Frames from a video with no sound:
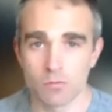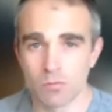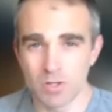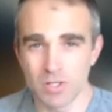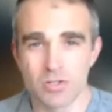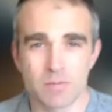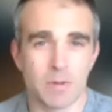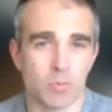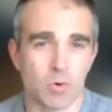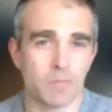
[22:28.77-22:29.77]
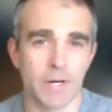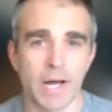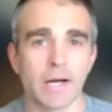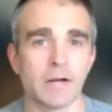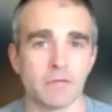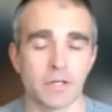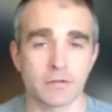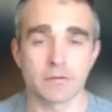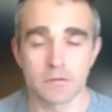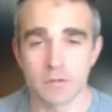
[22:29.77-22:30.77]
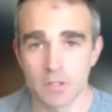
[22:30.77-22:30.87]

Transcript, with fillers: what used to be more benign events.